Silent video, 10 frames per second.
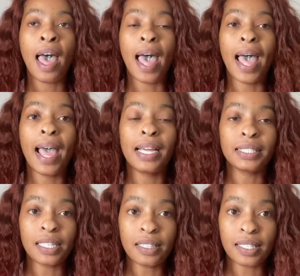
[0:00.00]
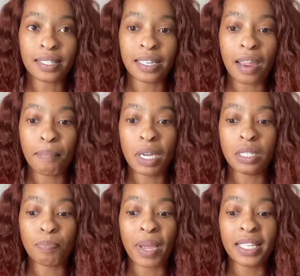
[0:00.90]
And in the
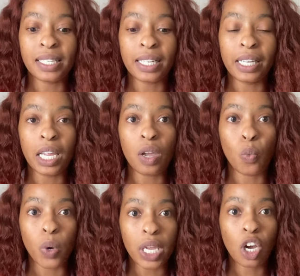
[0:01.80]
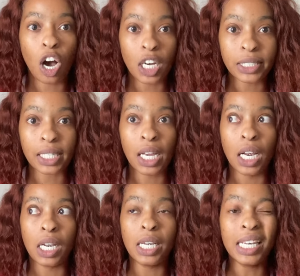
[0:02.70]
statement, basically, we got a
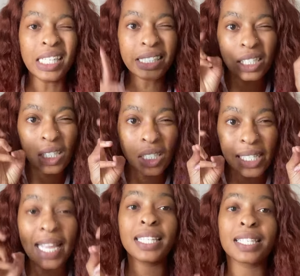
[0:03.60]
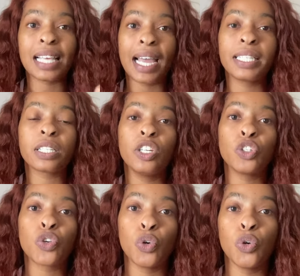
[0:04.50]
little insight
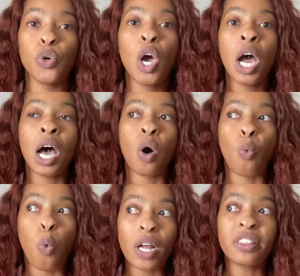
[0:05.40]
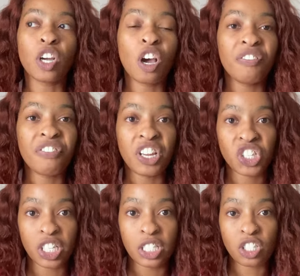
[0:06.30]
into what the
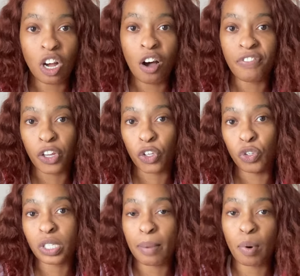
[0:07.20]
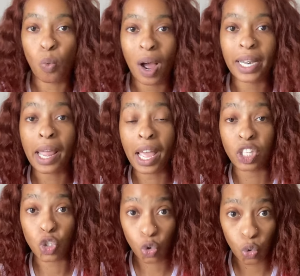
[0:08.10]
confessions of accused number one
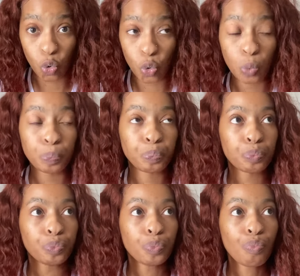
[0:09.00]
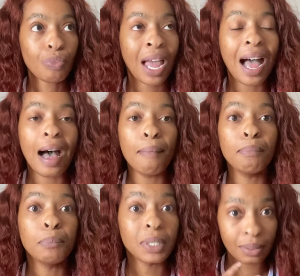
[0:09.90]
and two
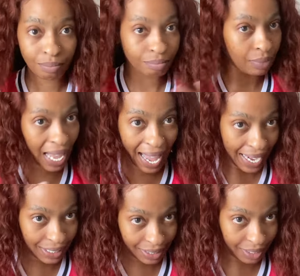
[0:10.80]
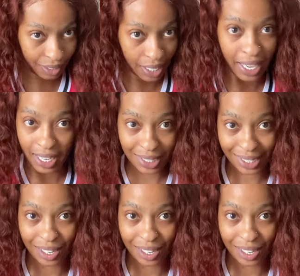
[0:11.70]
had in it.